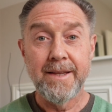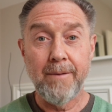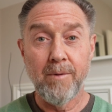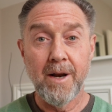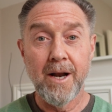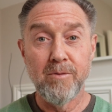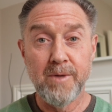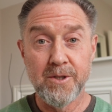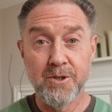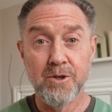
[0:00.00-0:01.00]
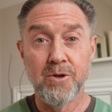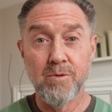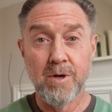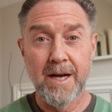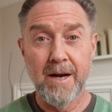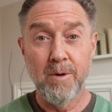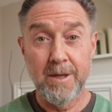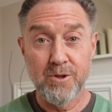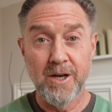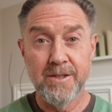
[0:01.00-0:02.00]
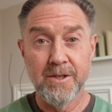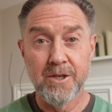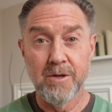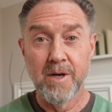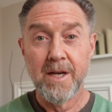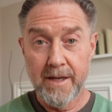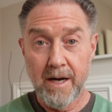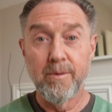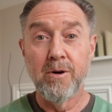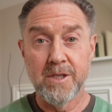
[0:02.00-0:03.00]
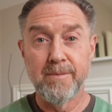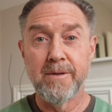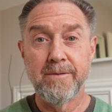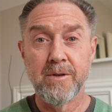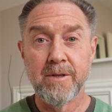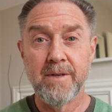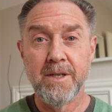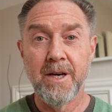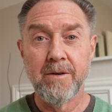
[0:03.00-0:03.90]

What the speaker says: that will allow me to do what I'm trying to do, then I'll post it in a further video.